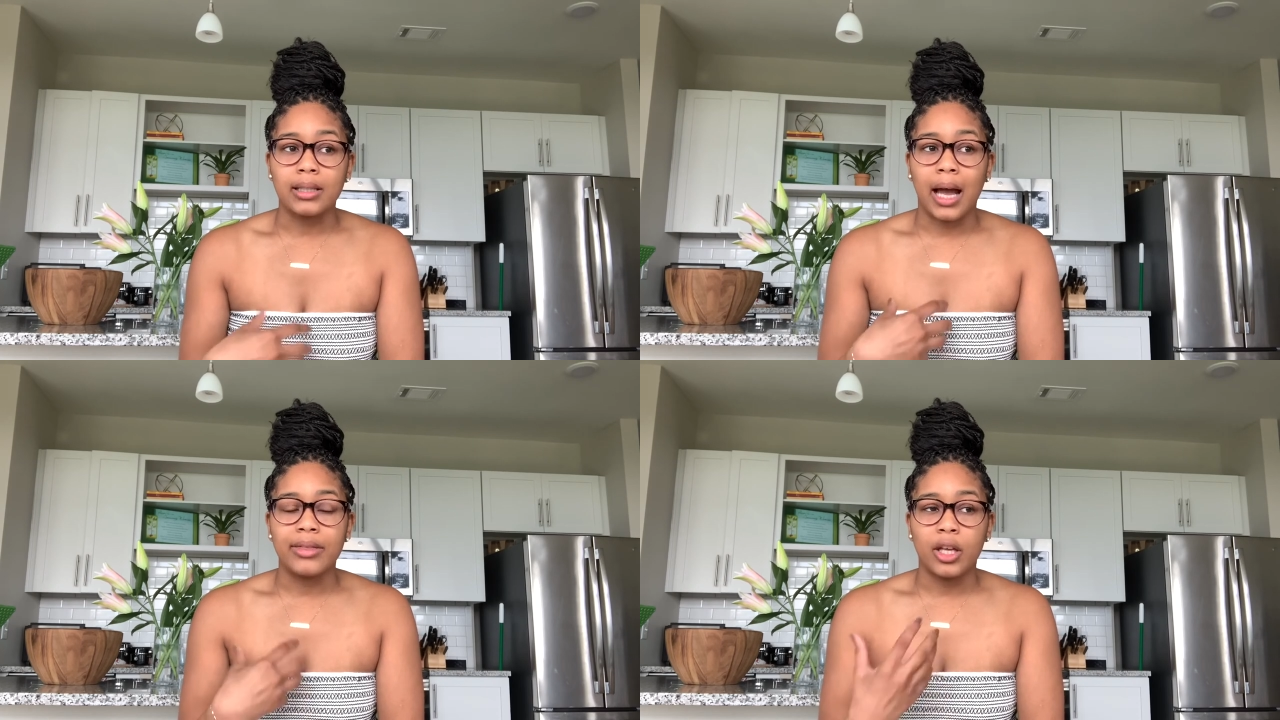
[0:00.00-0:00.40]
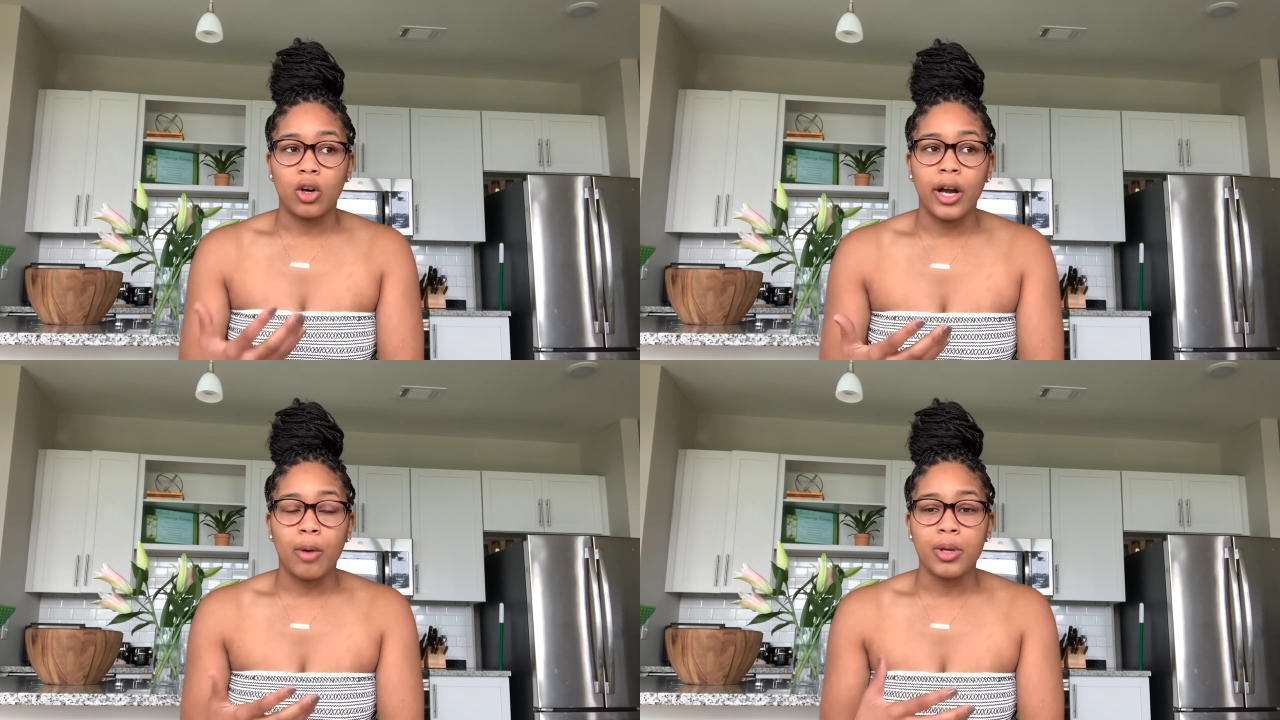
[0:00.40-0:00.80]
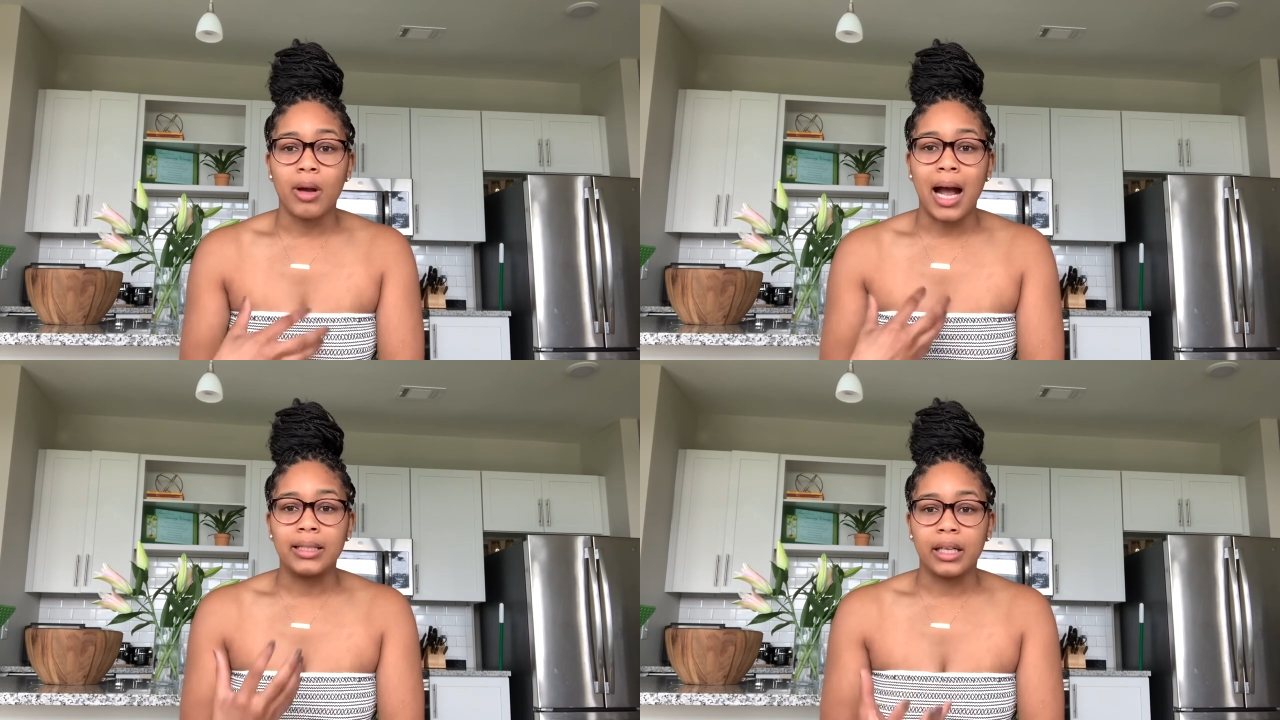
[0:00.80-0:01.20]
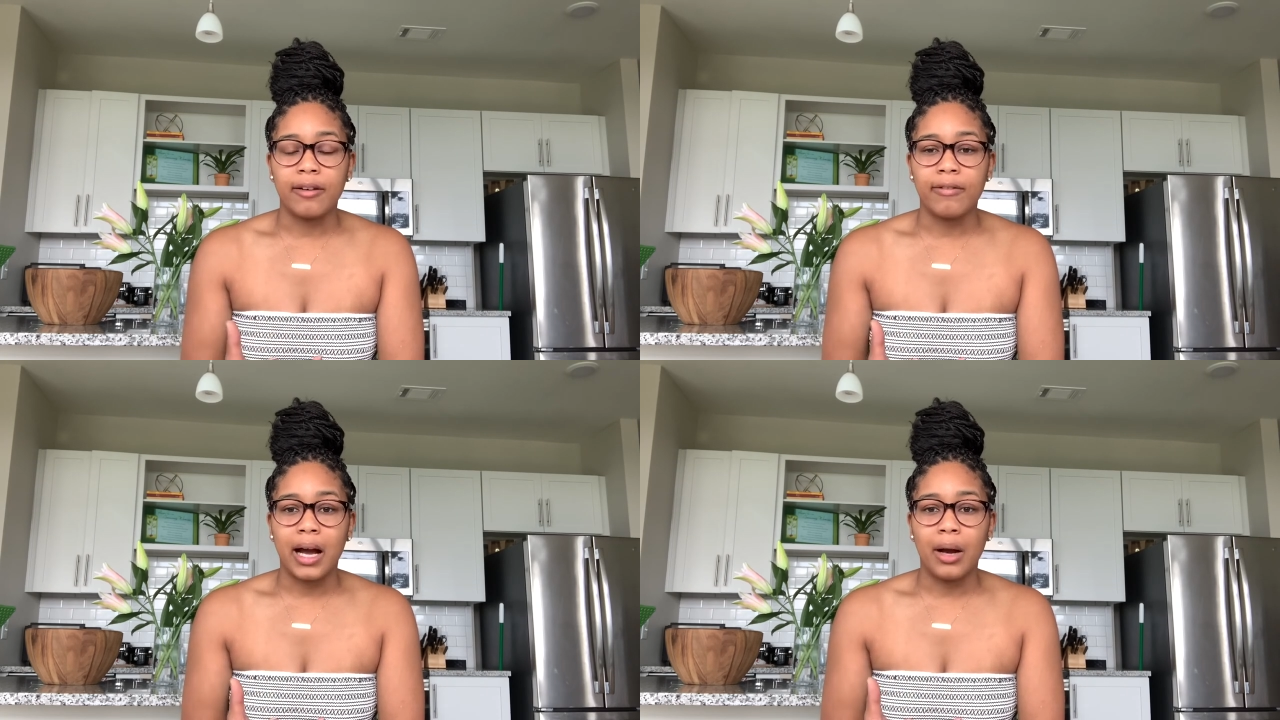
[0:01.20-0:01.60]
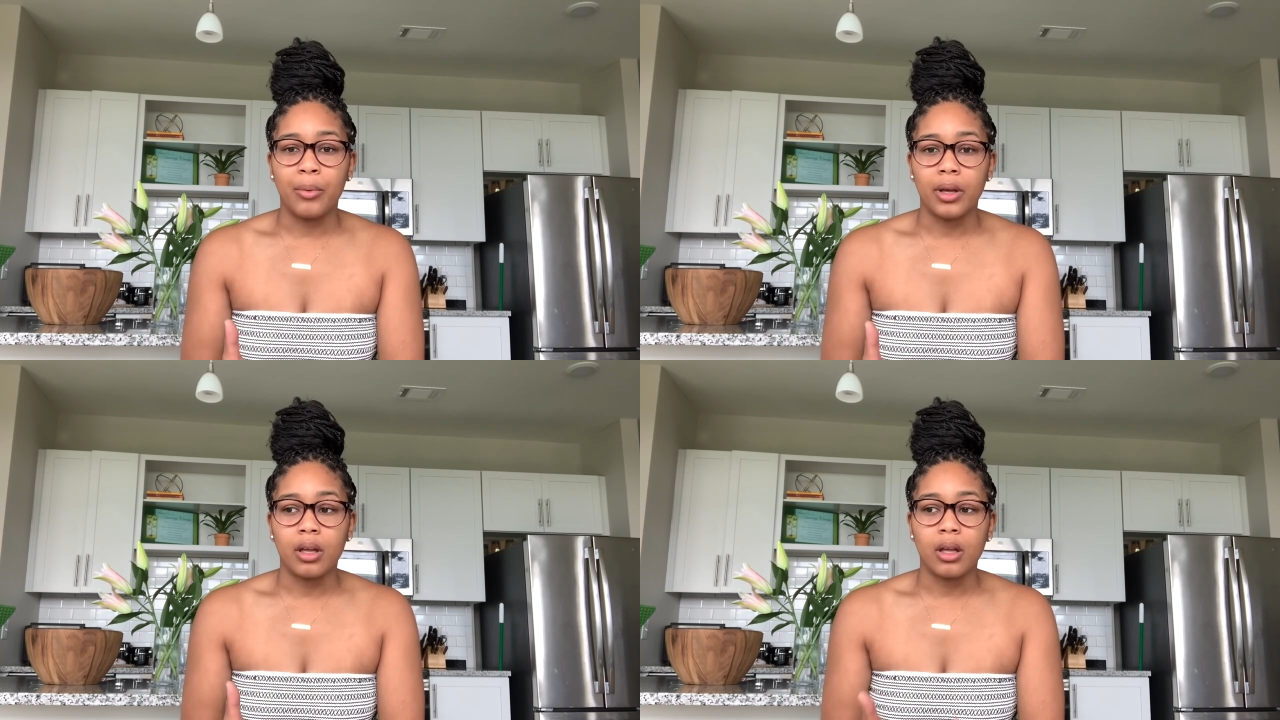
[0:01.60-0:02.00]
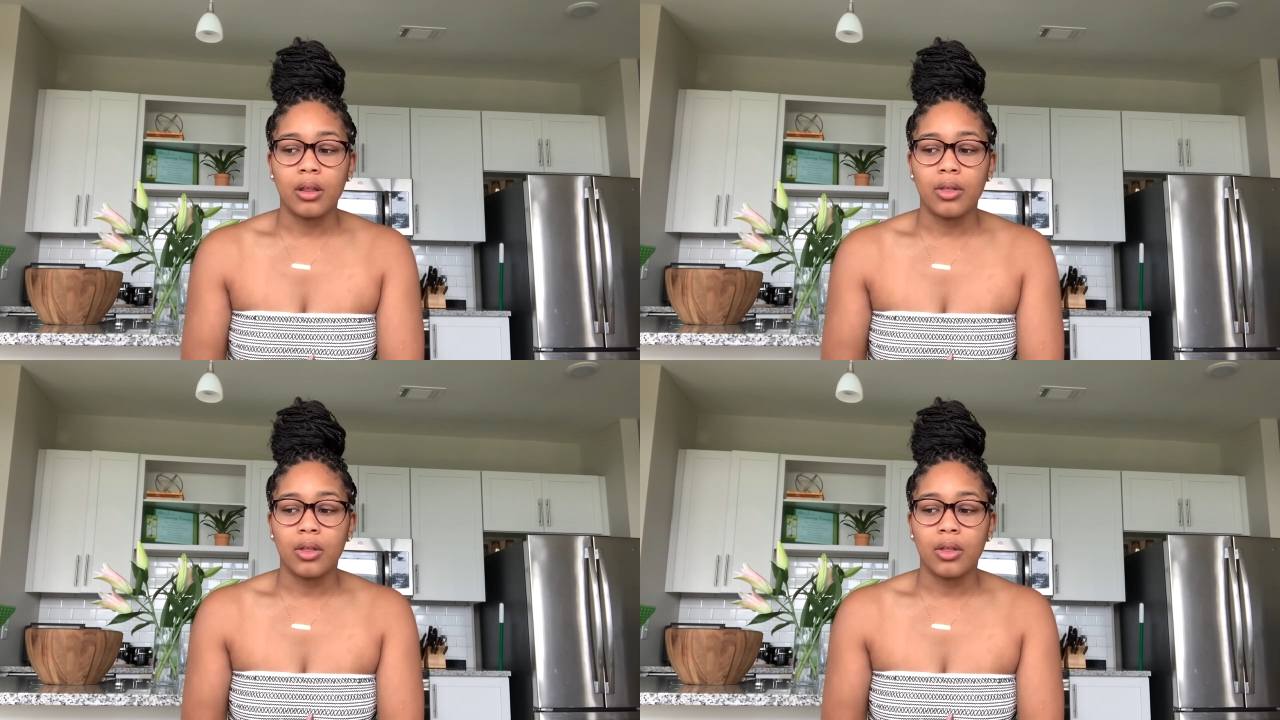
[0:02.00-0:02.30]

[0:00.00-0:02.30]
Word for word: like that'll help you identify with